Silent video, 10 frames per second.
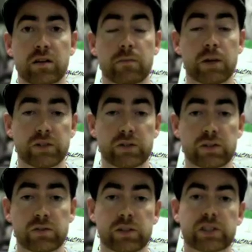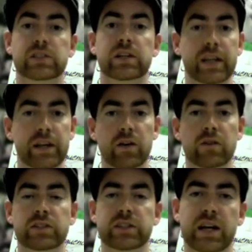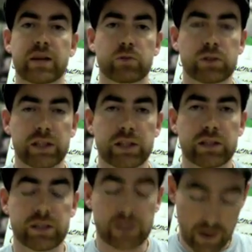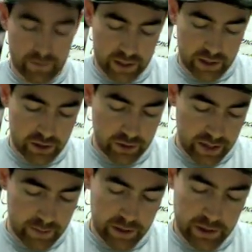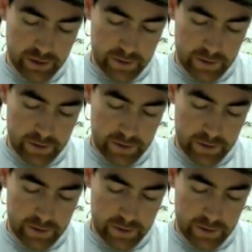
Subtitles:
muscles, which again over time will lead to soft tissue damage.